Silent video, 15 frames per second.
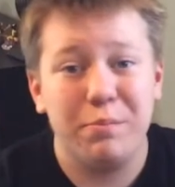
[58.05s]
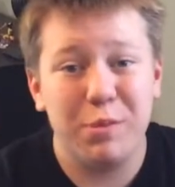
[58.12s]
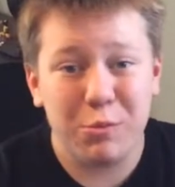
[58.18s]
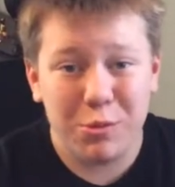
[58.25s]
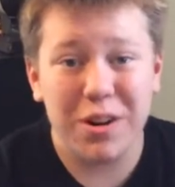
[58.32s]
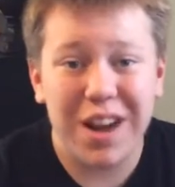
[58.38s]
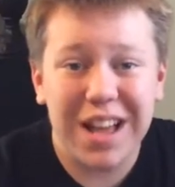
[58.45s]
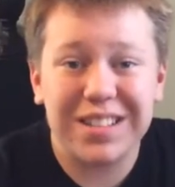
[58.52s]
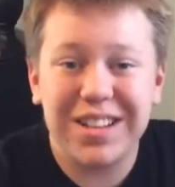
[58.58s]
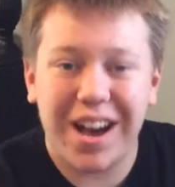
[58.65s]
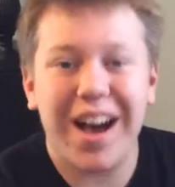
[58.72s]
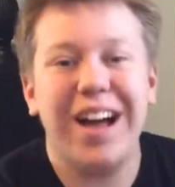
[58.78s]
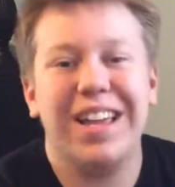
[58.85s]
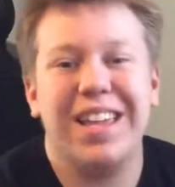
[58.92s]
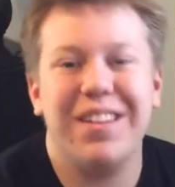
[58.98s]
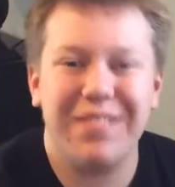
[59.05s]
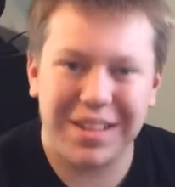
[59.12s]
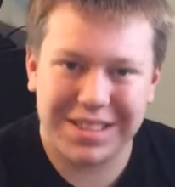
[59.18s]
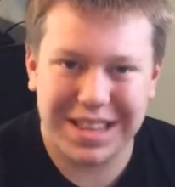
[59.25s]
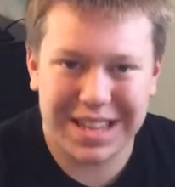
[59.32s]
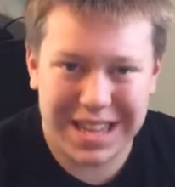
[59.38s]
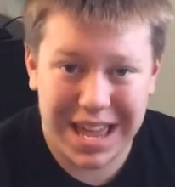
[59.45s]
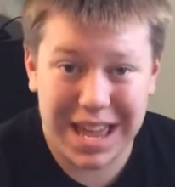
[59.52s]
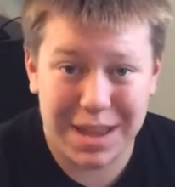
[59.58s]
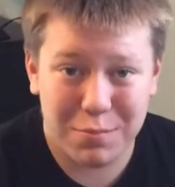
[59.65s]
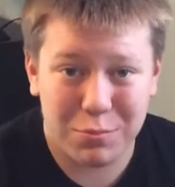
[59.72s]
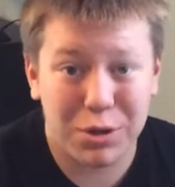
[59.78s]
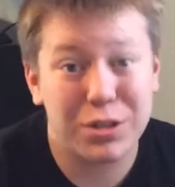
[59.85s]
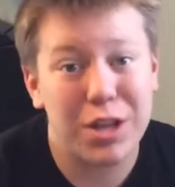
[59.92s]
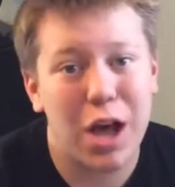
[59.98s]
But we're not talking about the
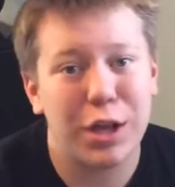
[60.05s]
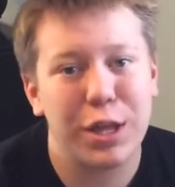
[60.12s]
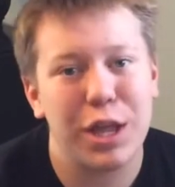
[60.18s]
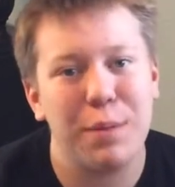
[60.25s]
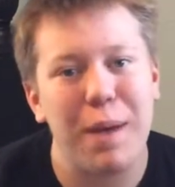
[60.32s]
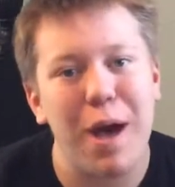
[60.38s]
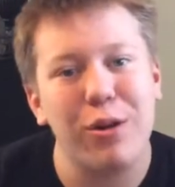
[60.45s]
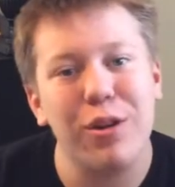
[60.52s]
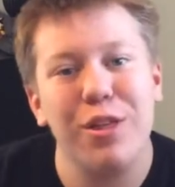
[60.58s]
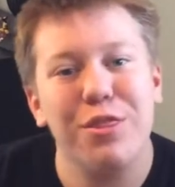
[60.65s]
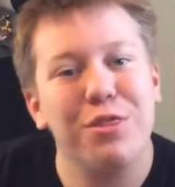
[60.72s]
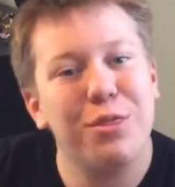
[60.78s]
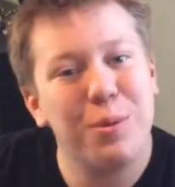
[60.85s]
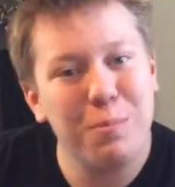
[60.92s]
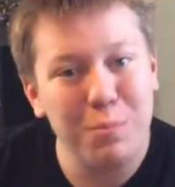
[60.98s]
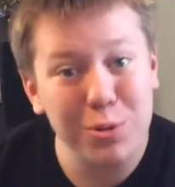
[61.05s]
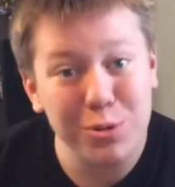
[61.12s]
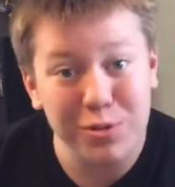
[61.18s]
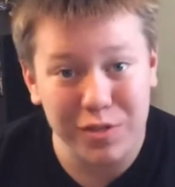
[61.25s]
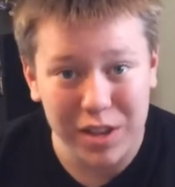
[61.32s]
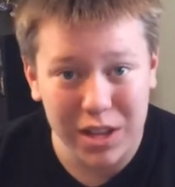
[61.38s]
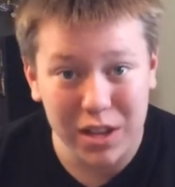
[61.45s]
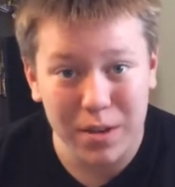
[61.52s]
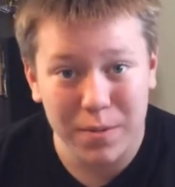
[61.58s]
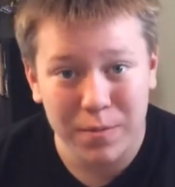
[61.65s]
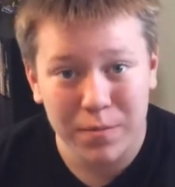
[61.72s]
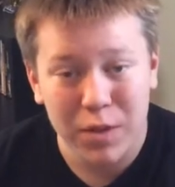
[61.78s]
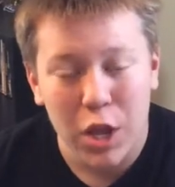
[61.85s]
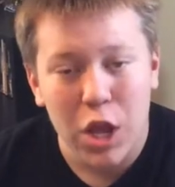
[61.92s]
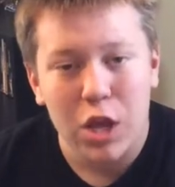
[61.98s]
game, we're talking about the movie.
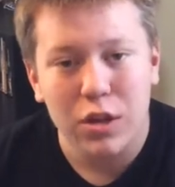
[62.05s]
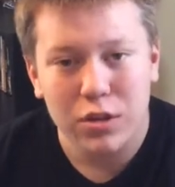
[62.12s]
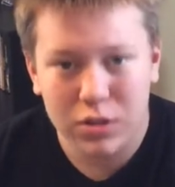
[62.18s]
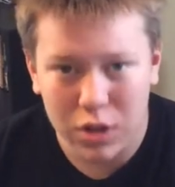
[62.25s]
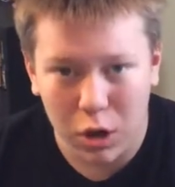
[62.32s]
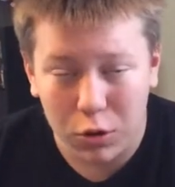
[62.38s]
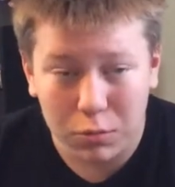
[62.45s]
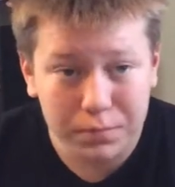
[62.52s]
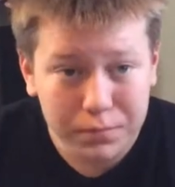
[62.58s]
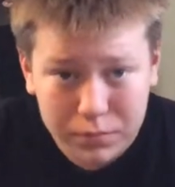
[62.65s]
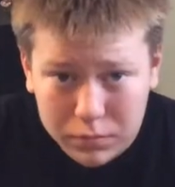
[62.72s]
So,